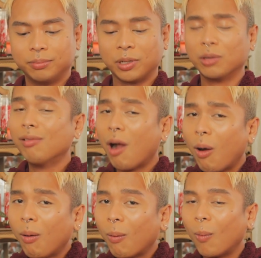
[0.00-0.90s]
But you
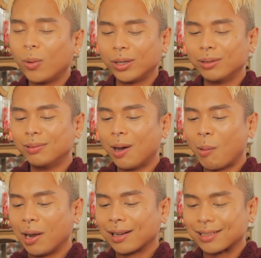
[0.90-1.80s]
know
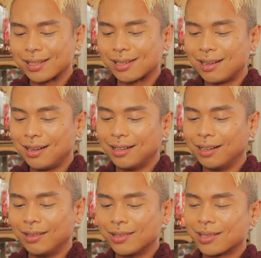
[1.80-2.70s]
I like your
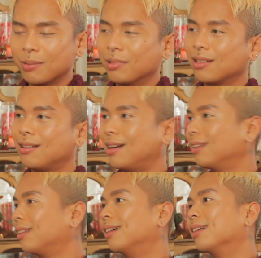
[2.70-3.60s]
side. Just give me a
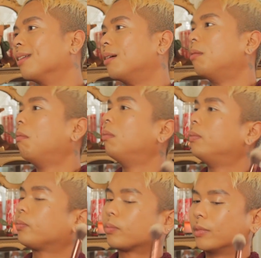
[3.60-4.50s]
little highlight, hello?
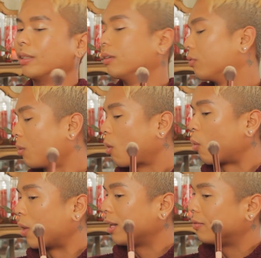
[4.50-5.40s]
And I'm
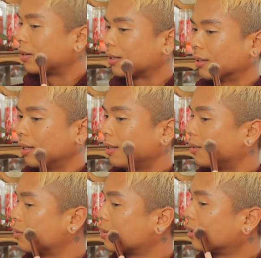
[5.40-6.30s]
already fucking lit,
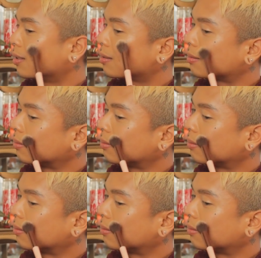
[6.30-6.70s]
you see this?